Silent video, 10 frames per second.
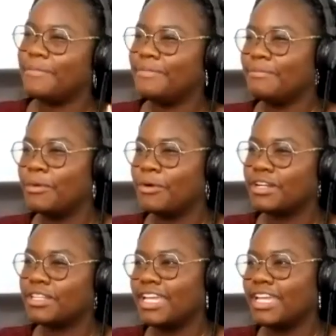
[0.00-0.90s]

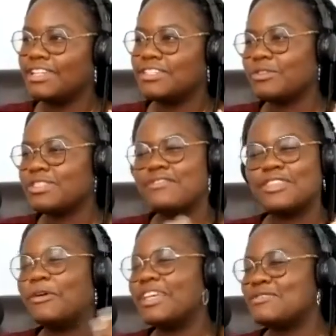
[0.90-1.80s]
more than adults, even
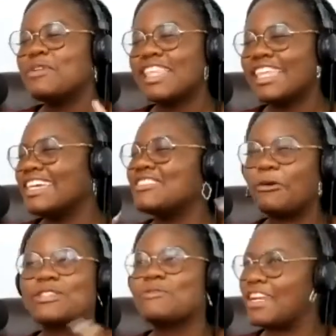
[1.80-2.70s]
though it's really
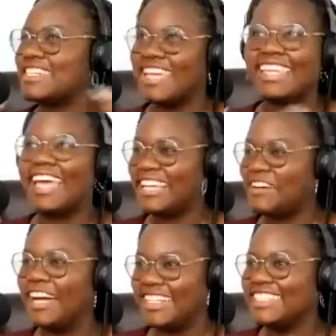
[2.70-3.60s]
adults watching it. Like, come on,